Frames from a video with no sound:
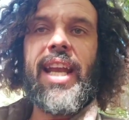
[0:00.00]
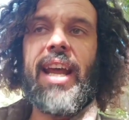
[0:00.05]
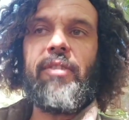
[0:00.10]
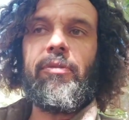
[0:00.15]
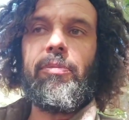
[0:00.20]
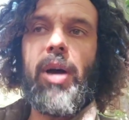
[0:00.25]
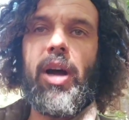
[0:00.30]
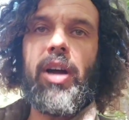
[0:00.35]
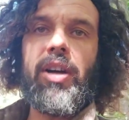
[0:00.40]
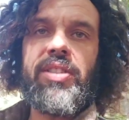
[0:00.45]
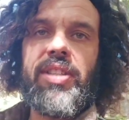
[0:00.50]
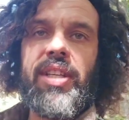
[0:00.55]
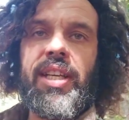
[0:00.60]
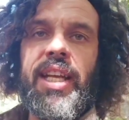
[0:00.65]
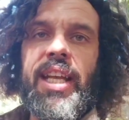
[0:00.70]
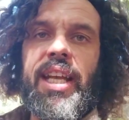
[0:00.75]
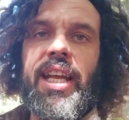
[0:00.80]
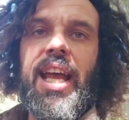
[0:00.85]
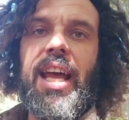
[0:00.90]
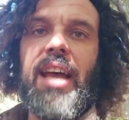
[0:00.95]
have bugs
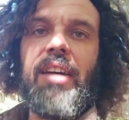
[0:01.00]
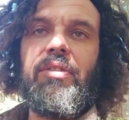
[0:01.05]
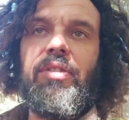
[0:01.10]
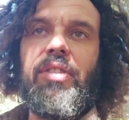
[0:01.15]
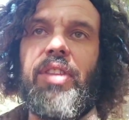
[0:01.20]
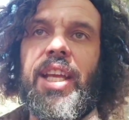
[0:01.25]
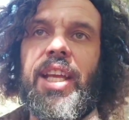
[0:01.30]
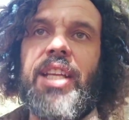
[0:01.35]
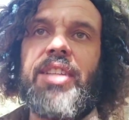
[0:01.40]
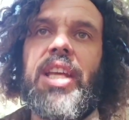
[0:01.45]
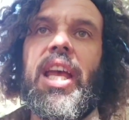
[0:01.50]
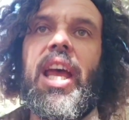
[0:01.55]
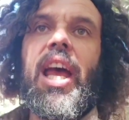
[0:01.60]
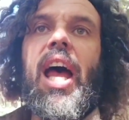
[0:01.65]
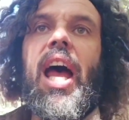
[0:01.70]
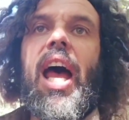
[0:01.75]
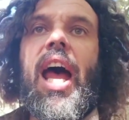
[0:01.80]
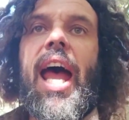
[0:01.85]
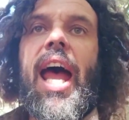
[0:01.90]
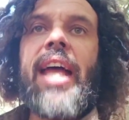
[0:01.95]
in it, have things,
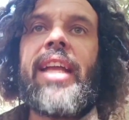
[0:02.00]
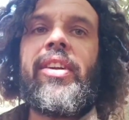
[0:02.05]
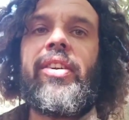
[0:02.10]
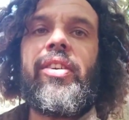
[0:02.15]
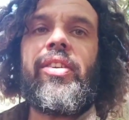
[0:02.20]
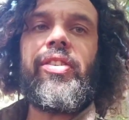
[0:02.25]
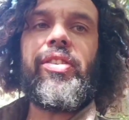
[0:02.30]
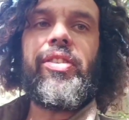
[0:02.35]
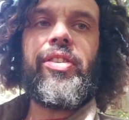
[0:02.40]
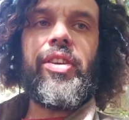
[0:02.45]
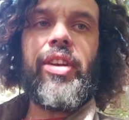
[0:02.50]
and